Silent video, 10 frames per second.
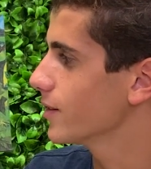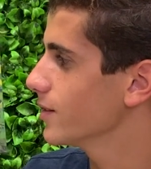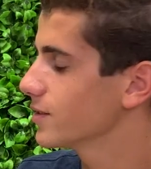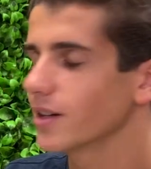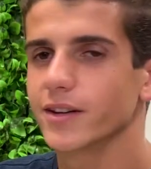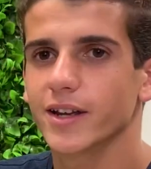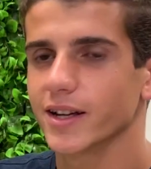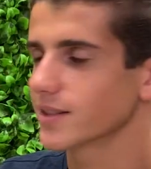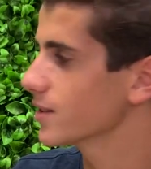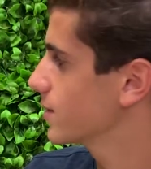Sunday
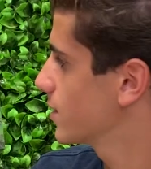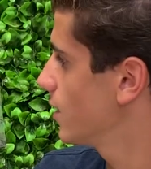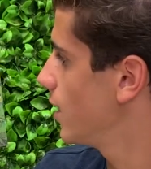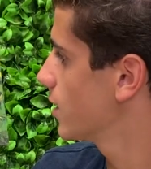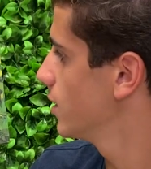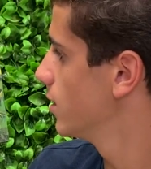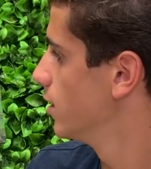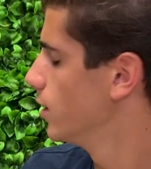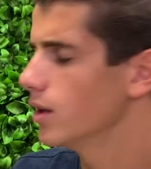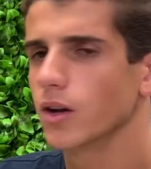at 6 o'clock.
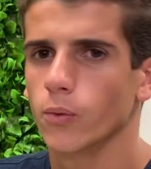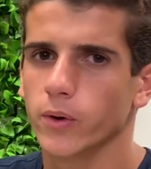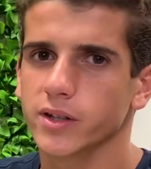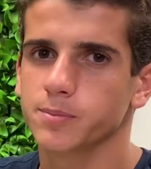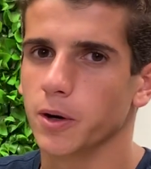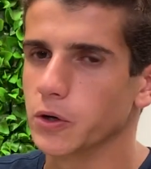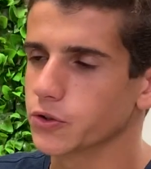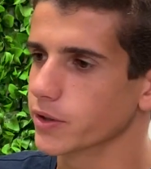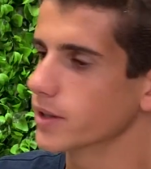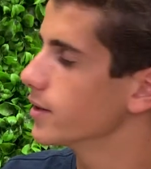"What is
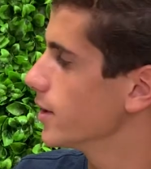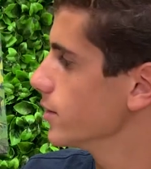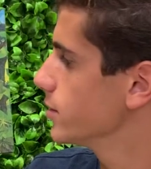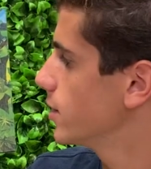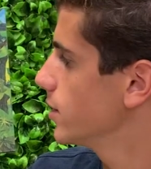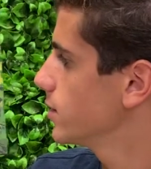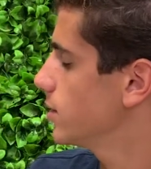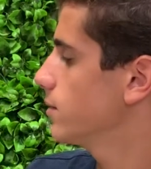poetry?" Daniel says.